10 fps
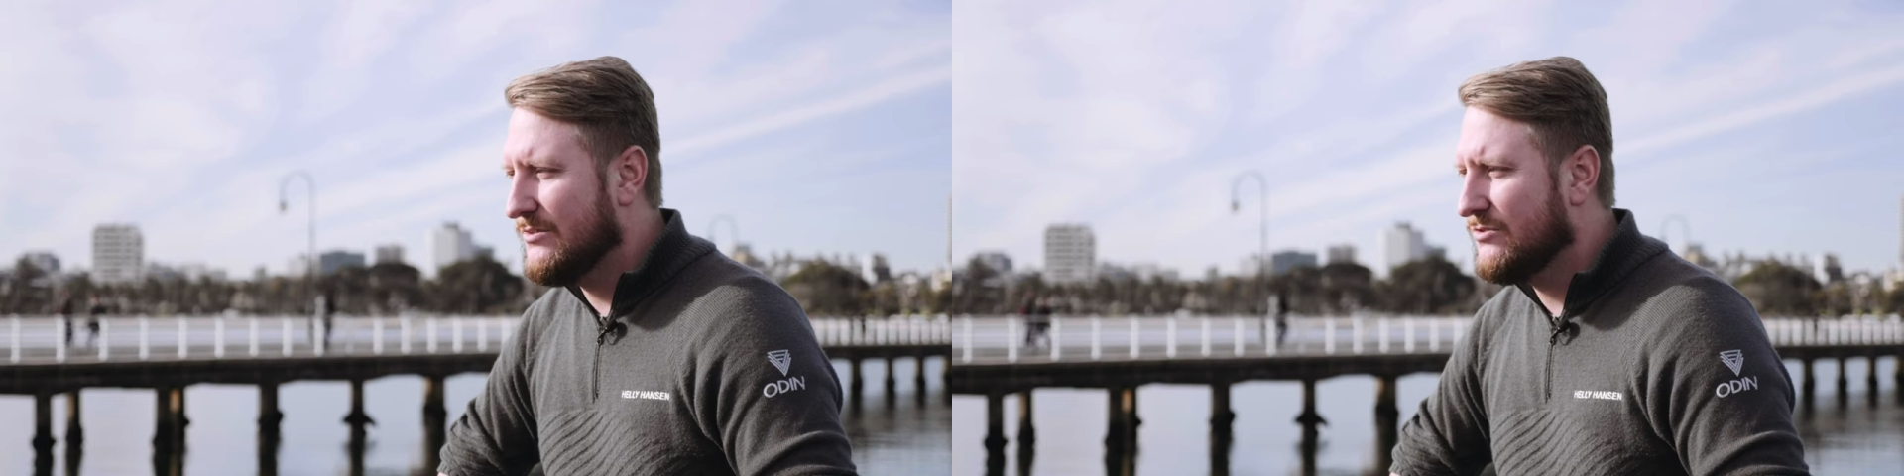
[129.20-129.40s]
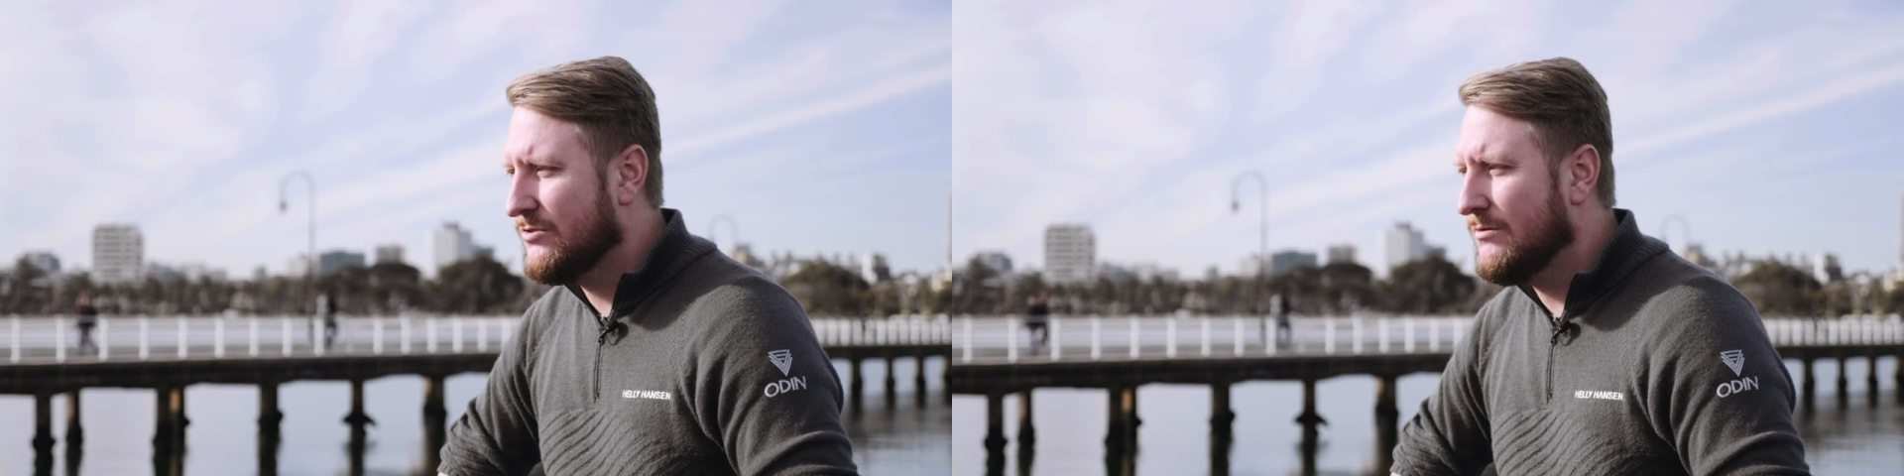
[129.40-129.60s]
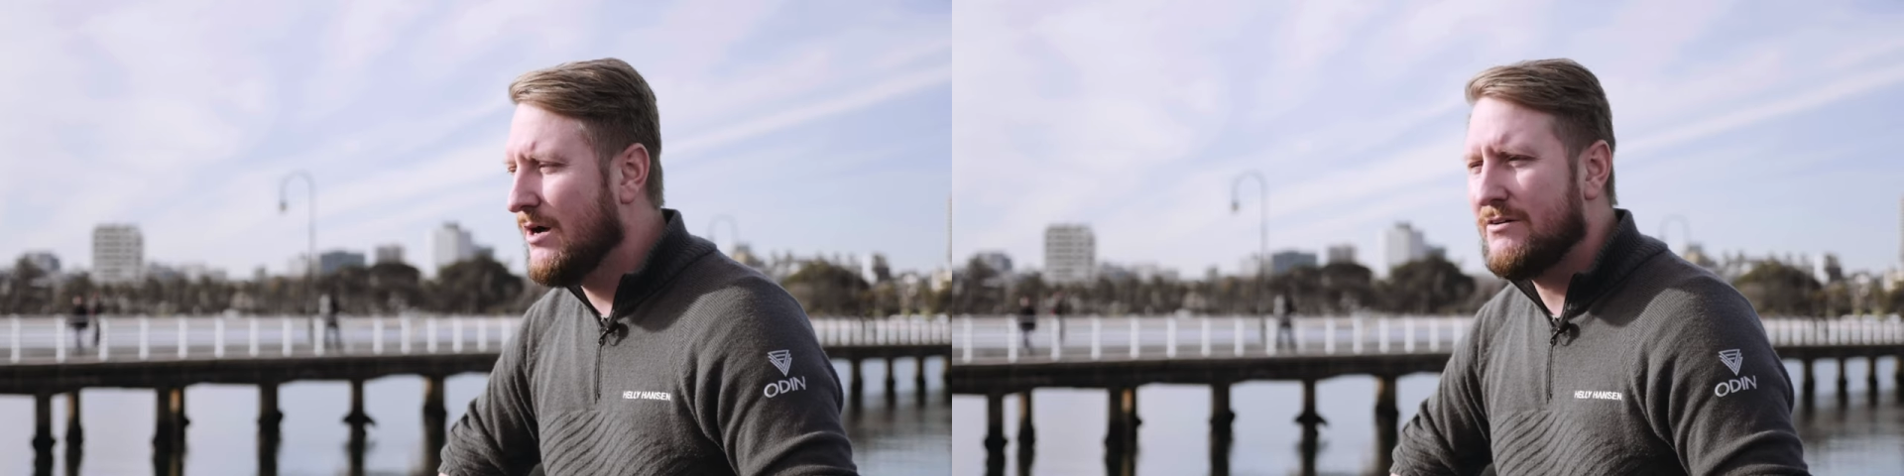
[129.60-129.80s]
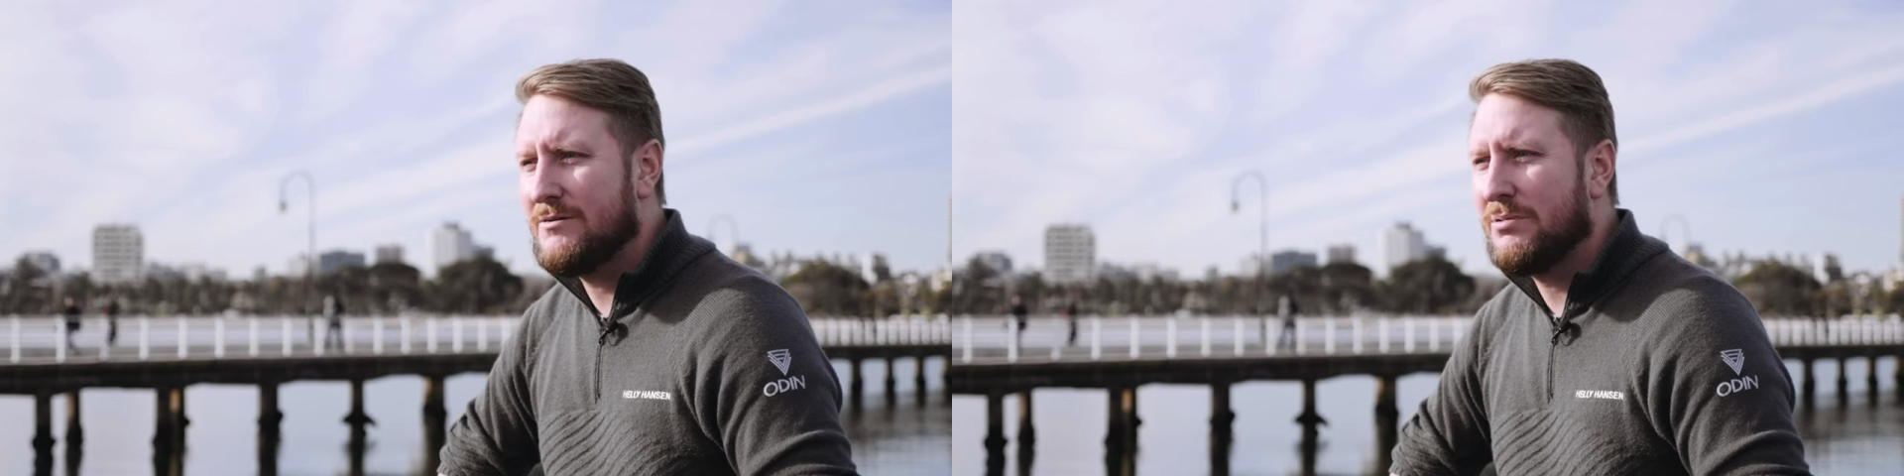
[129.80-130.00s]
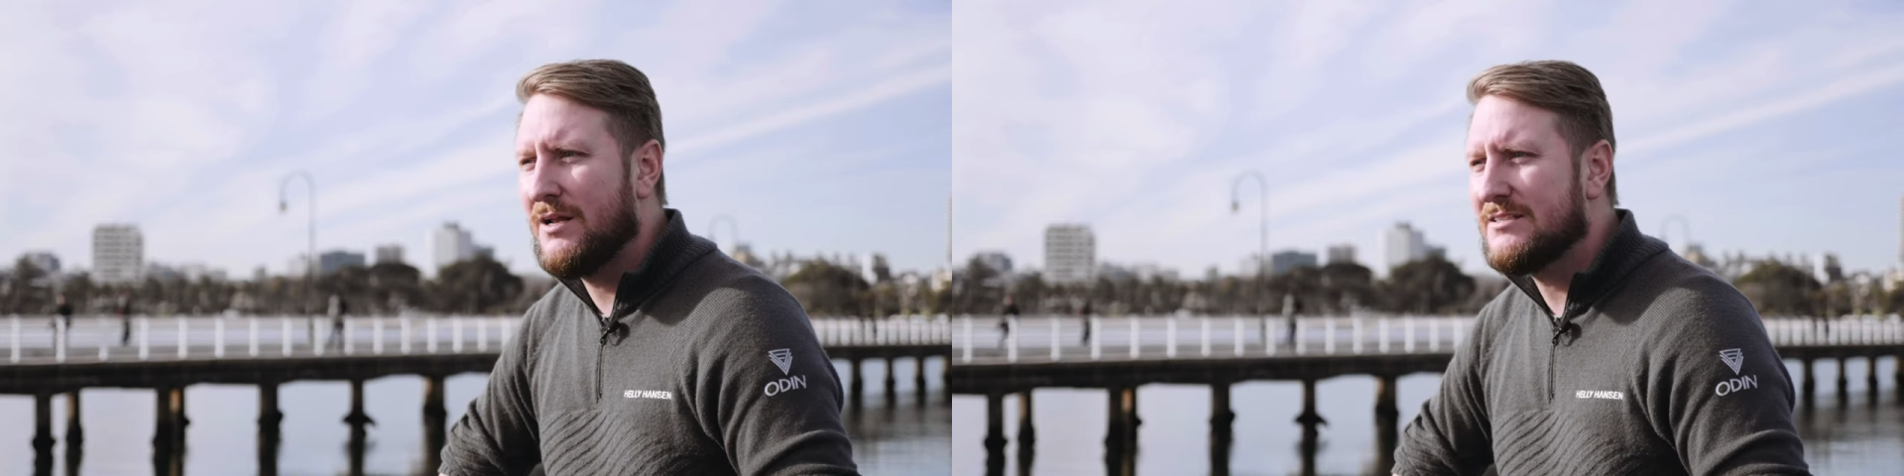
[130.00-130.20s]
there's
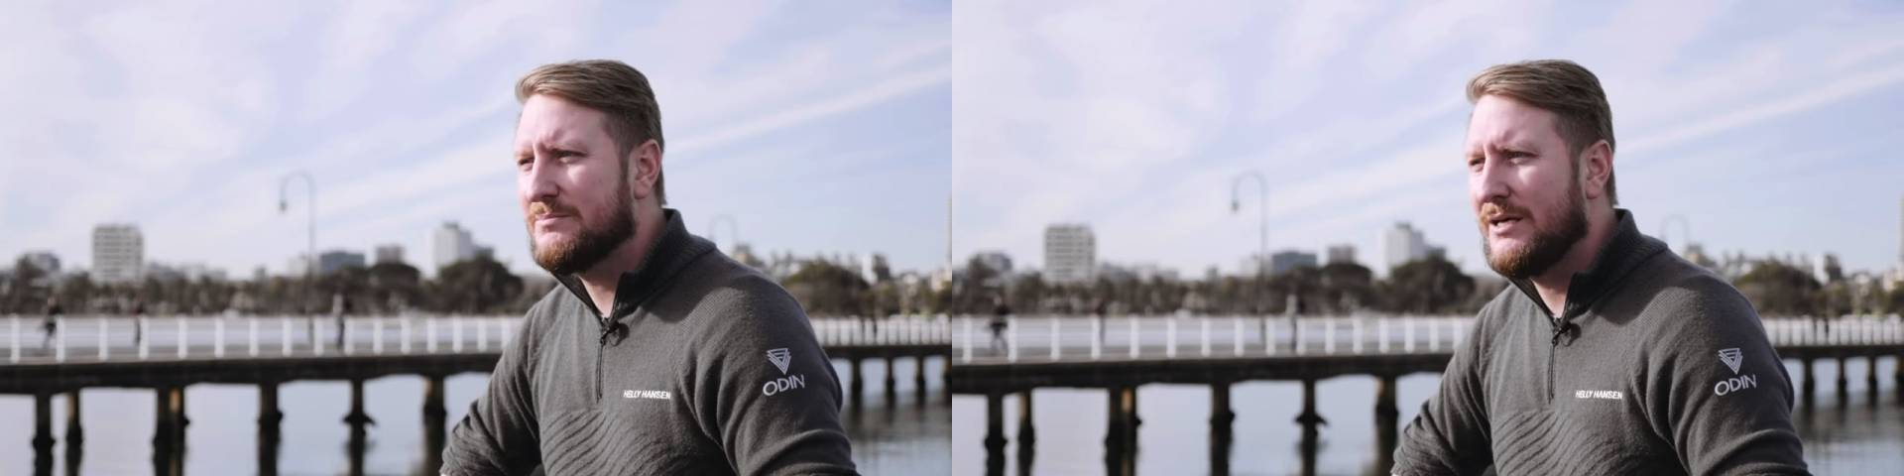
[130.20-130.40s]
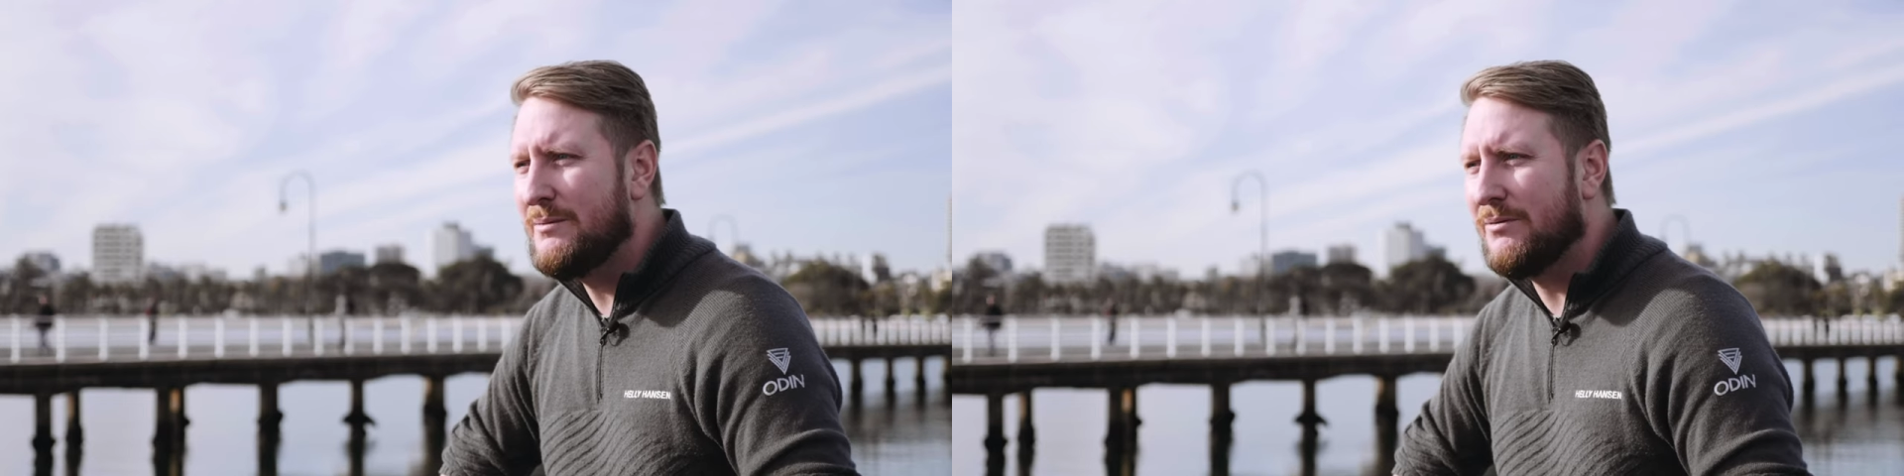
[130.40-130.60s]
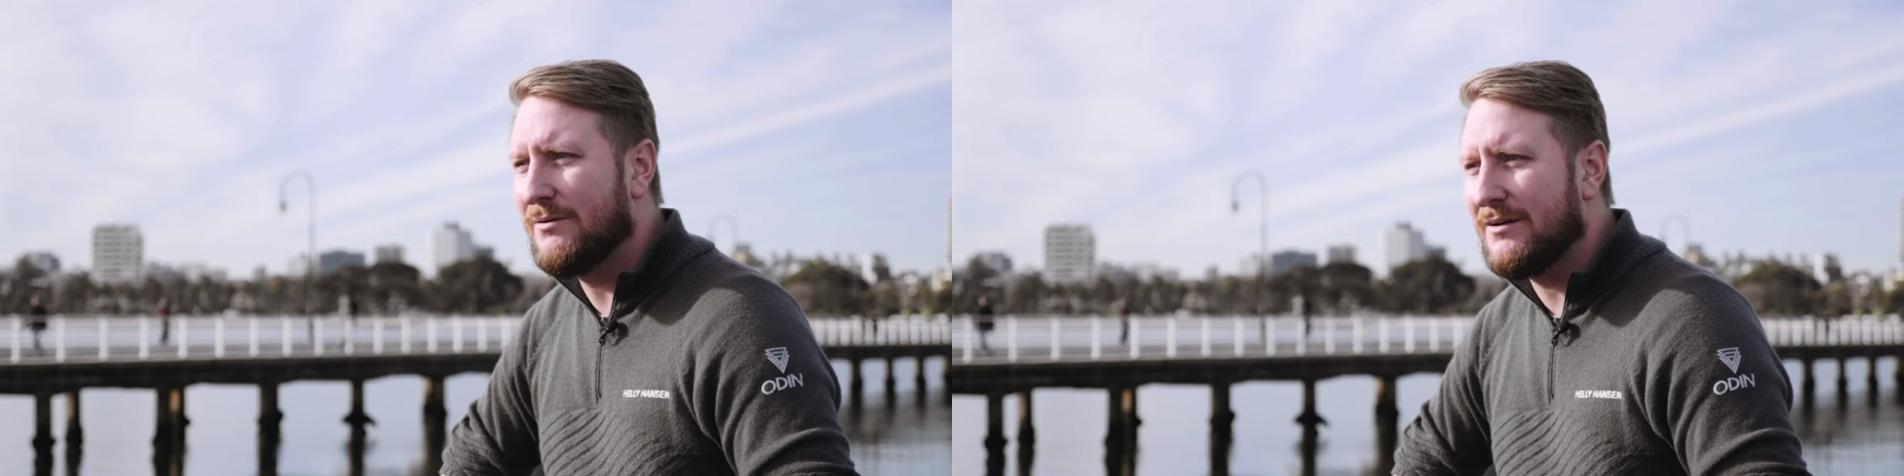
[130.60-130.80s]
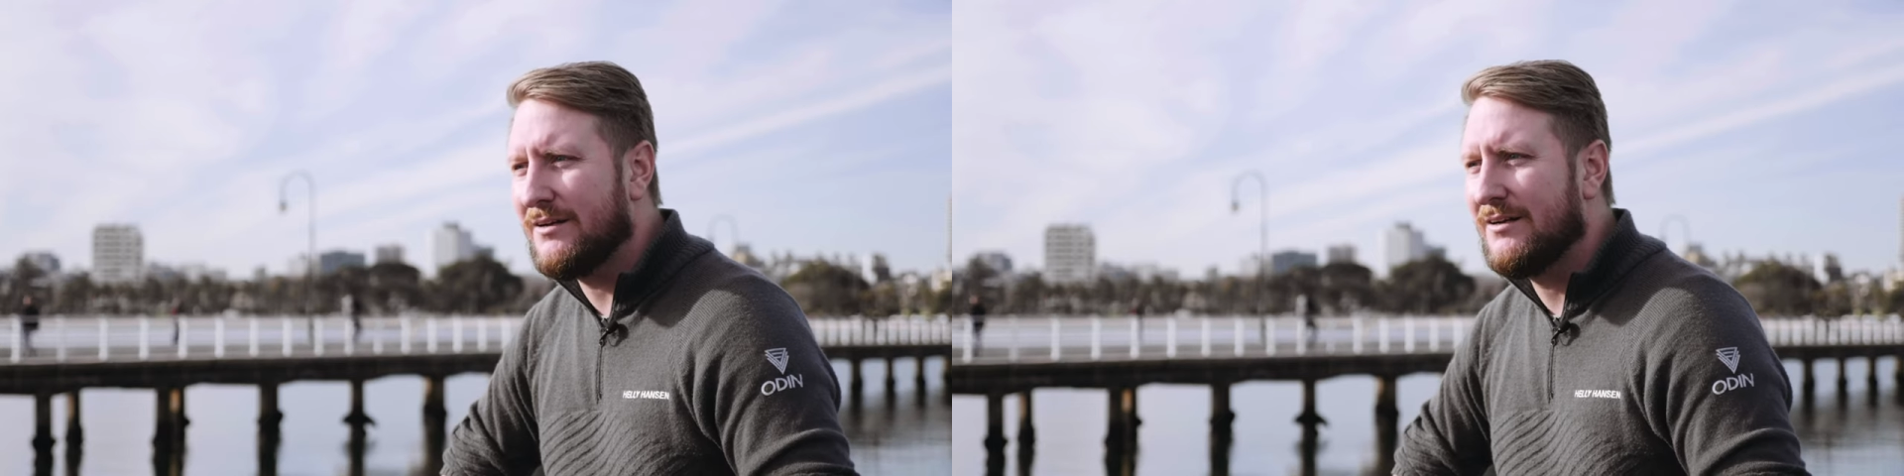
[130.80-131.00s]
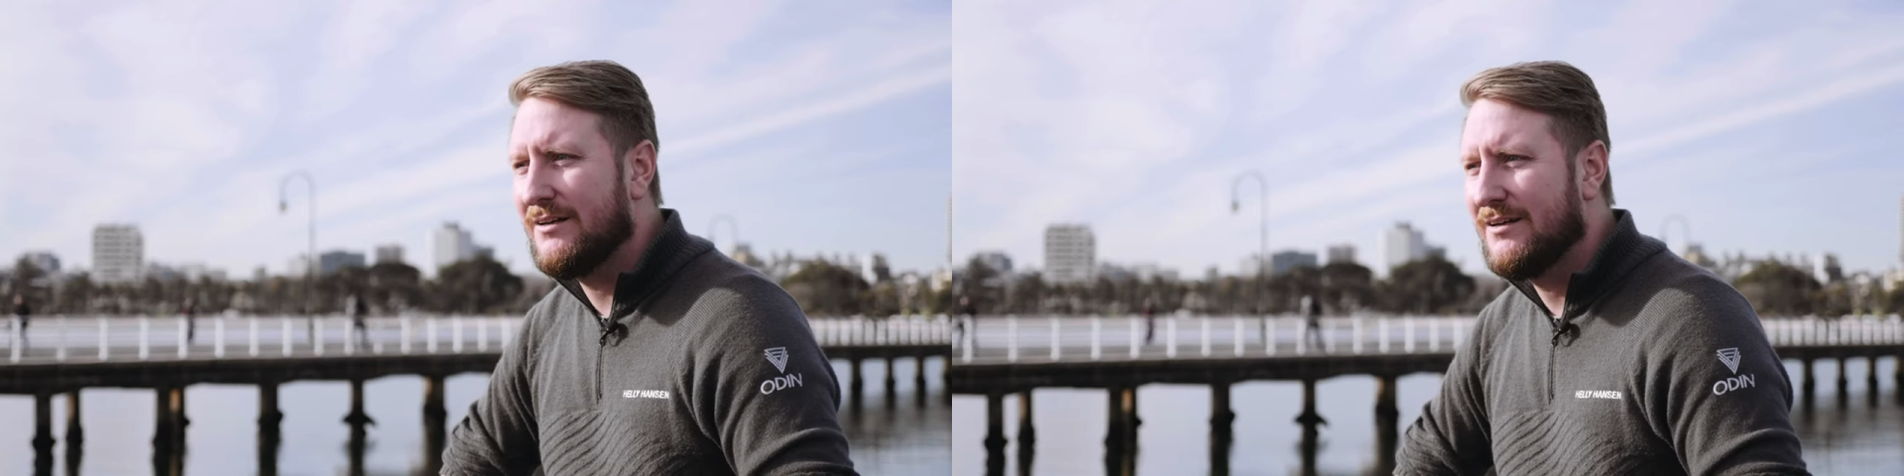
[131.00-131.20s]
200 plus people on it.